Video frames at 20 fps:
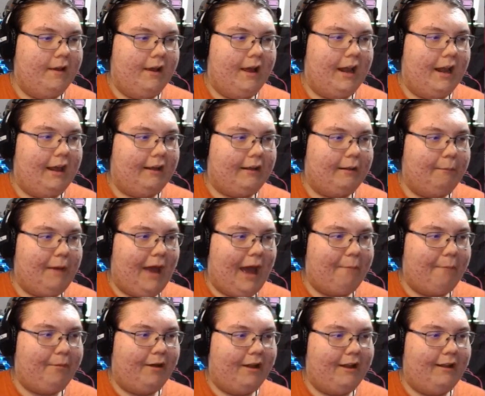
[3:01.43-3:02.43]
Like the
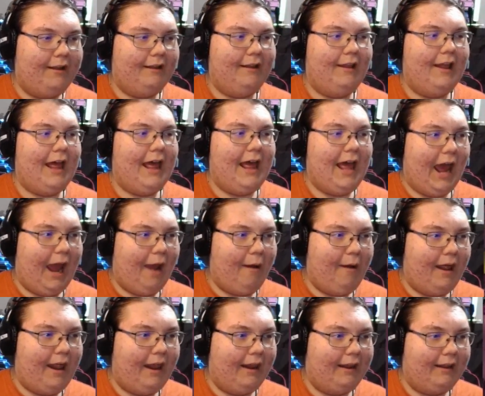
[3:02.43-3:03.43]
map,
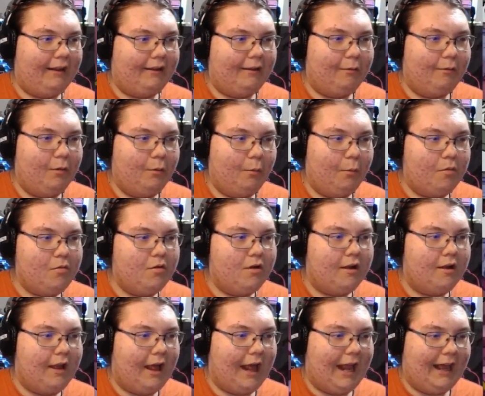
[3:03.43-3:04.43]
I, like,
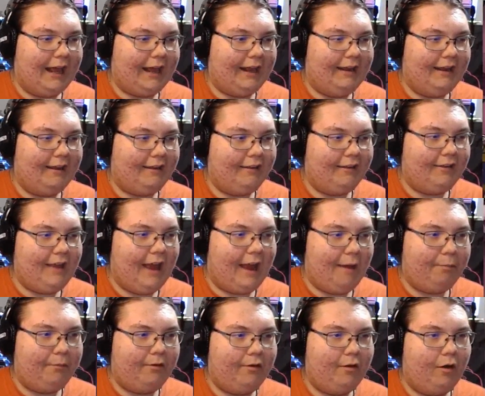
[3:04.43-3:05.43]
I, like it's
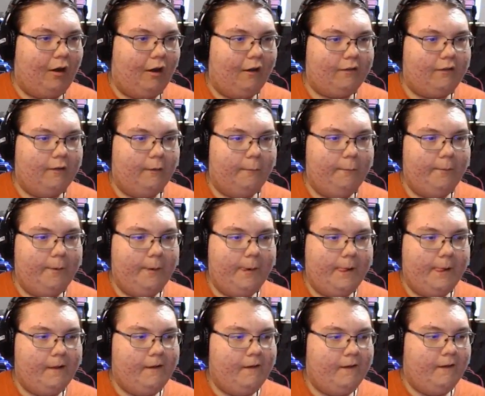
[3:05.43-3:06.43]
absolutely so awesome,
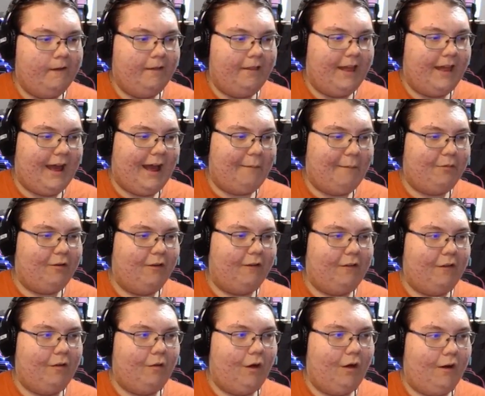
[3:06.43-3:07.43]
absolutely
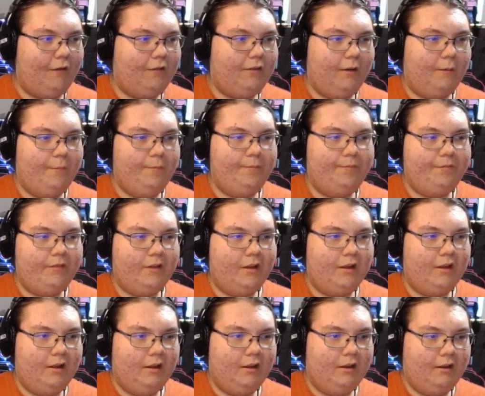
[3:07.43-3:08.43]
so awesome.
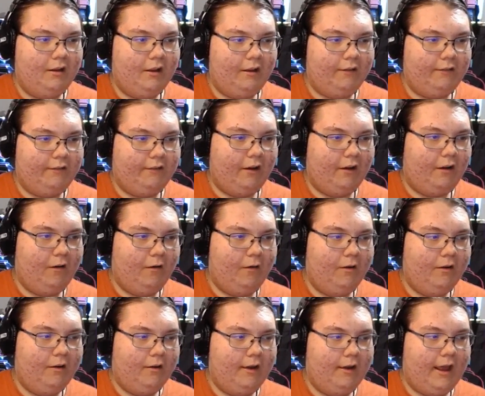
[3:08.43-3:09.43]
Let's go.
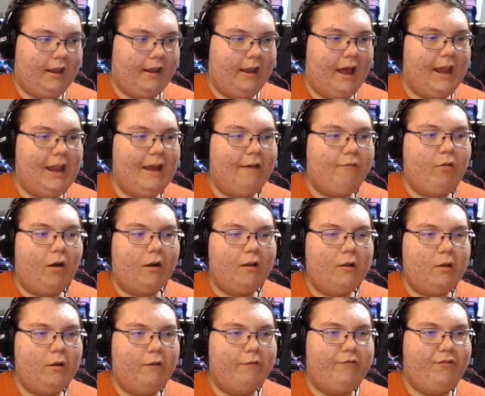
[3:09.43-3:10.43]
And I love all the
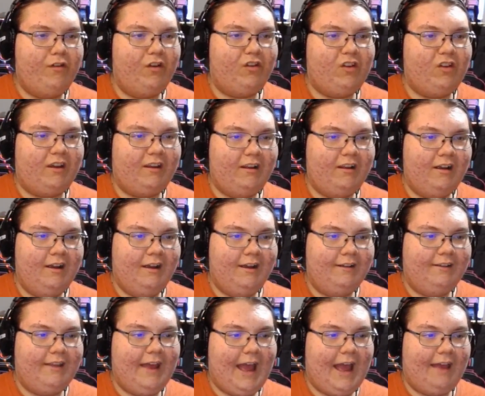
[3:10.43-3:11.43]
new fishing
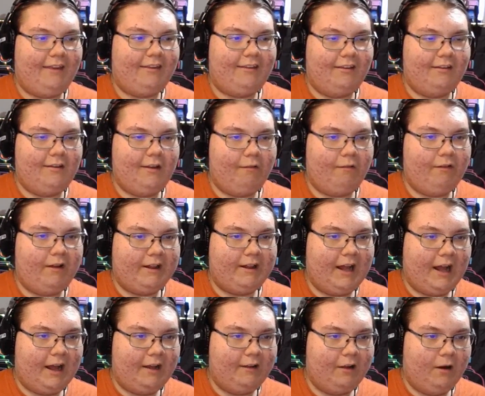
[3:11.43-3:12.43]
tasks and stuff like
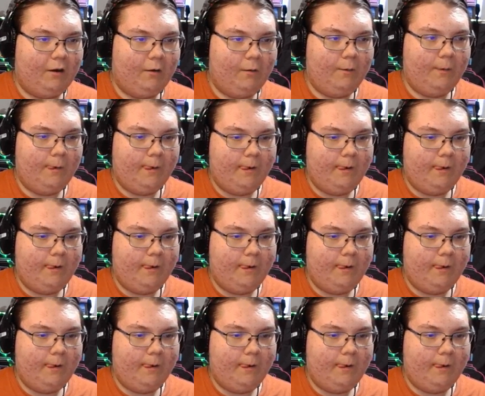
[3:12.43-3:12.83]
that, though.